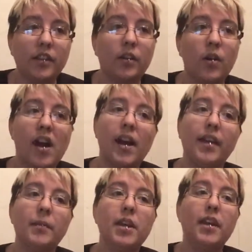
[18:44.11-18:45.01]

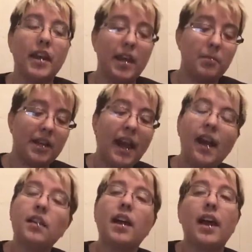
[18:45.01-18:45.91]
I am an
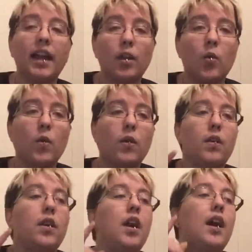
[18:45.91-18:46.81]
ally,
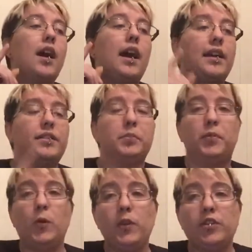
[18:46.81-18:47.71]
or I
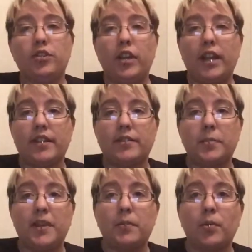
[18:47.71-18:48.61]
support trans
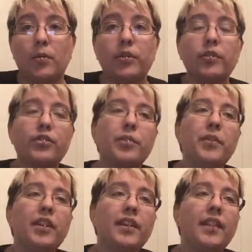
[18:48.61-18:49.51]
people,
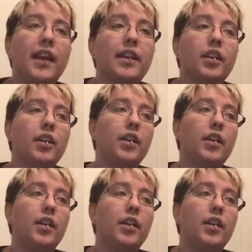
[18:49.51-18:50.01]
something like that.